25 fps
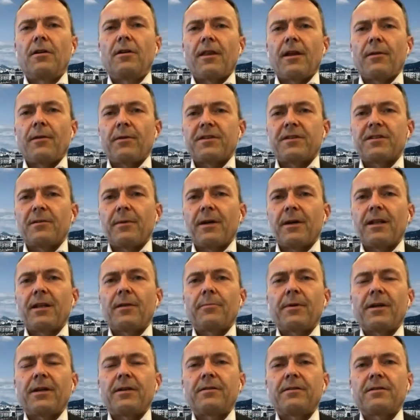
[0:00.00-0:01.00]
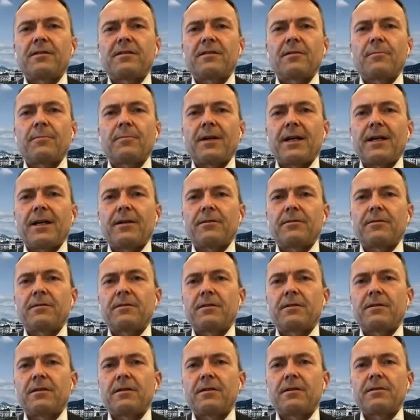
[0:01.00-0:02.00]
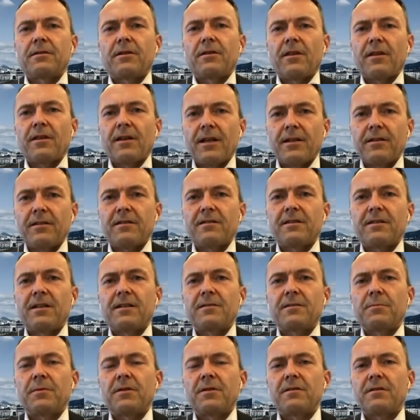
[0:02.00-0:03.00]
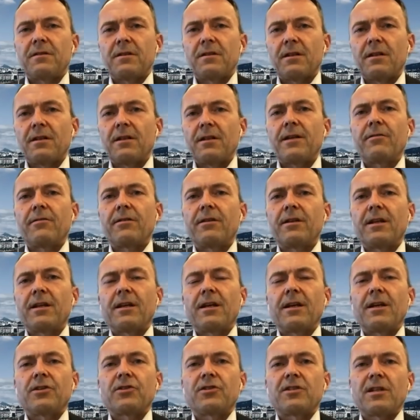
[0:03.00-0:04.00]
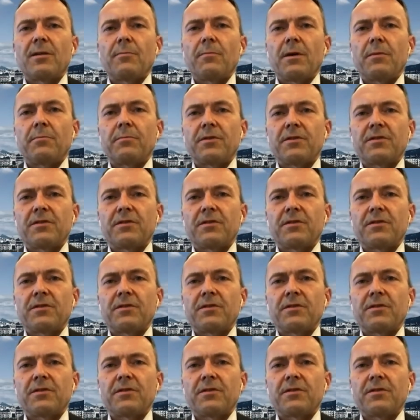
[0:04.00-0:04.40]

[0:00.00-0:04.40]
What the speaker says: There was some elements about the threat assessments, a clear indication that member